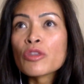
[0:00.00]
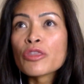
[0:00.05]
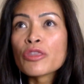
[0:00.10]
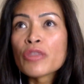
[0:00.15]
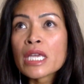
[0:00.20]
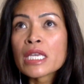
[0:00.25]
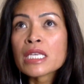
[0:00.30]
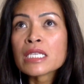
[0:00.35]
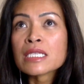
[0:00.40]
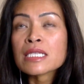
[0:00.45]

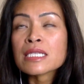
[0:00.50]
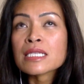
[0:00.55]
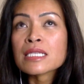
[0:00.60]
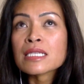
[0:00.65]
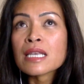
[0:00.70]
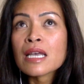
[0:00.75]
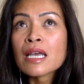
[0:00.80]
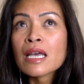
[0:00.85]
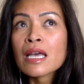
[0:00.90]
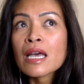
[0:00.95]

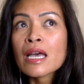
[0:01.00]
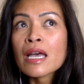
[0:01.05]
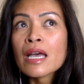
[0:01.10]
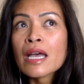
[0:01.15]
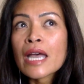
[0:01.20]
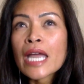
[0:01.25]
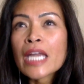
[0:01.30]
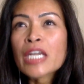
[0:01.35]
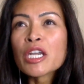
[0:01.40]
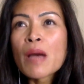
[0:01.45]
things
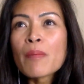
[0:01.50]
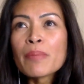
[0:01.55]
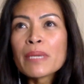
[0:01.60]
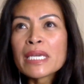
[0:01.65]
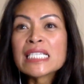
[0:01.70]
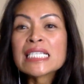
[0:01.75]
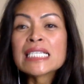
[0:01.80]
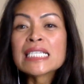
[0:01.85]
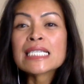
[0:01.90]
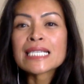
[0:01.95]
and not
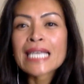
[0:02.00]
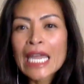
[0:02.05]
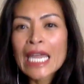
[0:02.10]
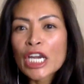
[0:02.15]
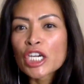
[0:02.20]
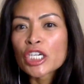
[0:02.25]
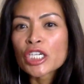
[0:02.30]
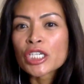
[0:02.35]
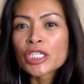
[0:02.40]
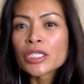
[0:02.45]
being
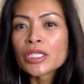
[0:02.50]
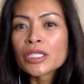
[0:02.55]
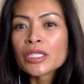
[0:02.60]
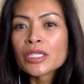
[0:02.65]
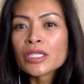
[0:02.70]
scared,